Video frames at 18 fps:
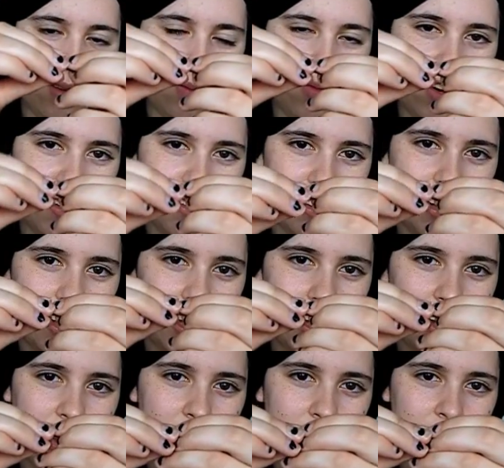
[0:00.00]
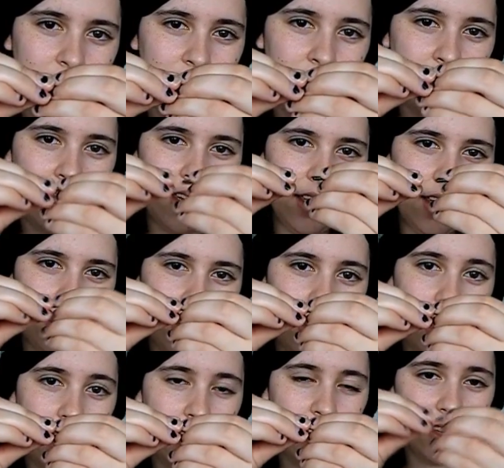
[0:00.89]
and press it
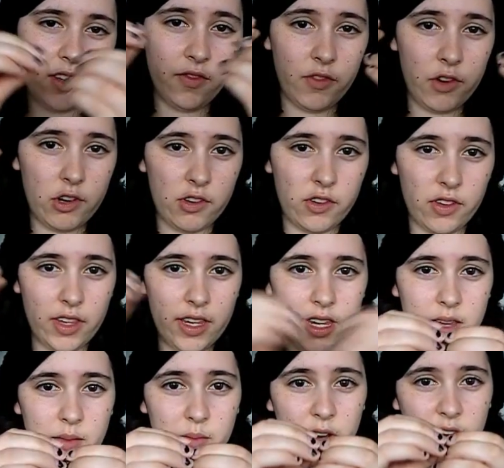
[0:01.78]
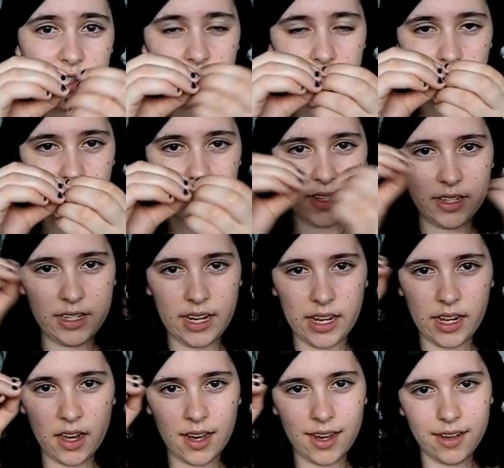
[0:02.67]
in, and it's virtually impossible to
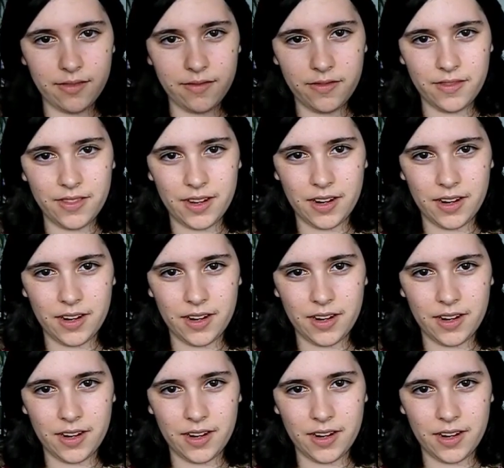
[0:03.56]
take off.